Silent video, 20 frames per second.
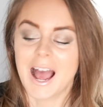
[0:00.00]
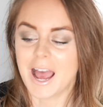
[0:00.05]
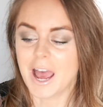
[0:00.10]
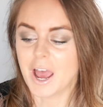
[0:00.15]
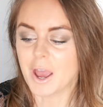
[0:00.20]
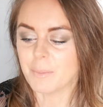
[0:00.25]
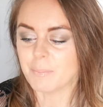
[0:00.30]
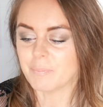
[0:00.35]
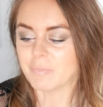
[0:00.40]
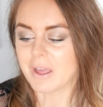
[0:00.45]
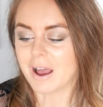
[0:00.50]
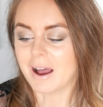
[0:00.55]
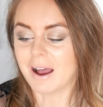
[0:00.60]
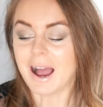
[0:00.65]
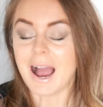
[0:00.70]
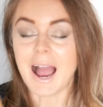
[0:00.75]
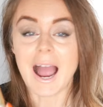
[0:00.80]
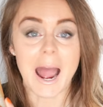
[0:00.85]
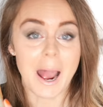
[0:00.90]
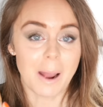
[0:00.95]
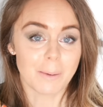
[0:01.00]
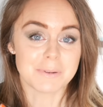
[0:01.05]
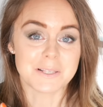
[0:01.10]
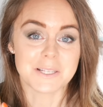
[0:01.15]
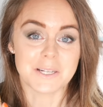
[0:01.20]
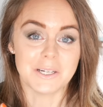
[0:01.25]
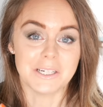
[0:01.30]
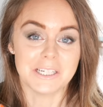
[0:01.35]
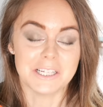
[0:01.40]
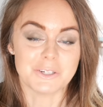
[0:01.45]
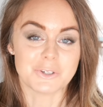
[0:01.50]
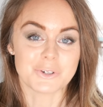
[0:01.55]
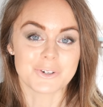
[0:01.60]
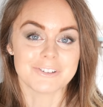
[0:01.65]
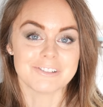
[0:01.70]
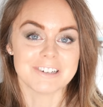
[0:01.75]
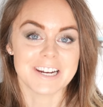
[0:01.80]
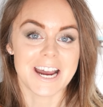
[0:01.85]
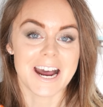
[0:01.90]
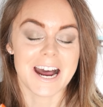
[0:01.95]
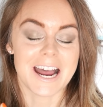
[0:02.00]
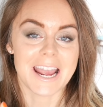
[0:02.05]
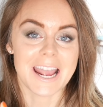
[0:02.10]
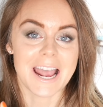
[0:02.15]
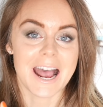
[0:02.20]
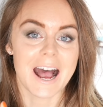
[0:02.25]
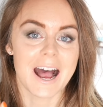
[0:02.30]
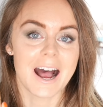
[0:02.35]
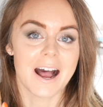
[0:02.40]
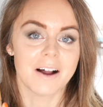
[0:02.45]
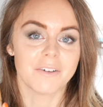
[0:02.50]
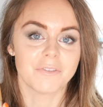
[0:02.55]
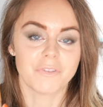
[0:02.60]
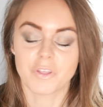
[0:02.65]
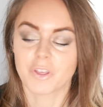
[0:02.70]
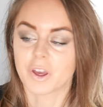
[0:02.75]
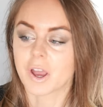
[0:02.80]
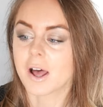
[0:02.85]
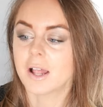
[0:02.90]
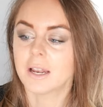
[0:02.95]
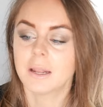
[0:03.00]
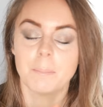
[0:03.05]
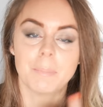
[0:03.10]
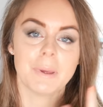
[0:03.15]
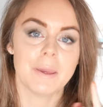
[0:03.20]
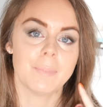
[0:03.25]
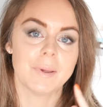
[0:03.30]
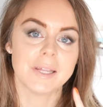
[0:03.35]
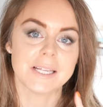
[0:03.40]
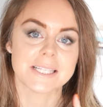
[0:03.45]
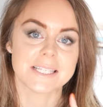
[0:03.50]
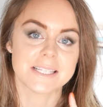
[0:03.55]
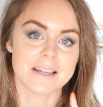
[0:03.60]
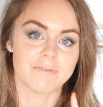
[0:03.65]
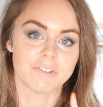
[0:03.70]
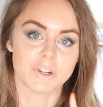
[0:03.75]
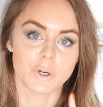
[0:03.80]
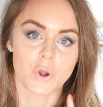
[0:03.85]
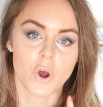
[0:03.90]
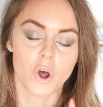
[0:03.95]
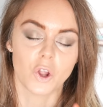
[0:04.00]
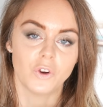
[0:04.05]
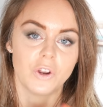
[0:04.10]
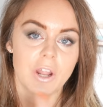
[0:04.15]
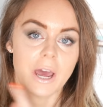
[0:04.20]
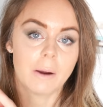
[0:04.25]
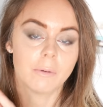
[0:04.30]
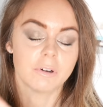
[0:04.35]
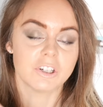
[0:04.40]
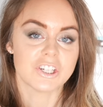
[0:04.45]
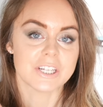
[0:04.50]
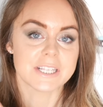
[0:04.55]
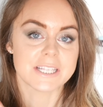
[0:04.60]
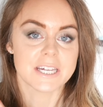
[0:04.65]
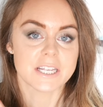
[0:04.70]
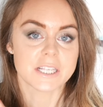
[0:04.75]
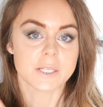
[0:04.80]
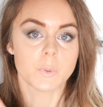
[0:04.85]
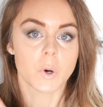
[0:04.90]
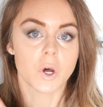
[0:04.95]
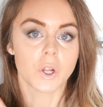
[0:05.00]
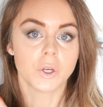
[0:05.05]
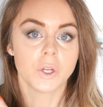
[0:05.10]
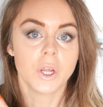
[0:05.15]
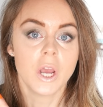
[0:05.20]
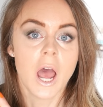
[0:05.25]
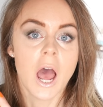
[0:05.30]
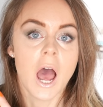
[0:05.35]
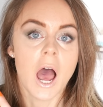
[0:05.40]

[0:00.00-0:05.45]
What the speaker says: I absolutely adore it. I have the colour BB7 on now, which is this one.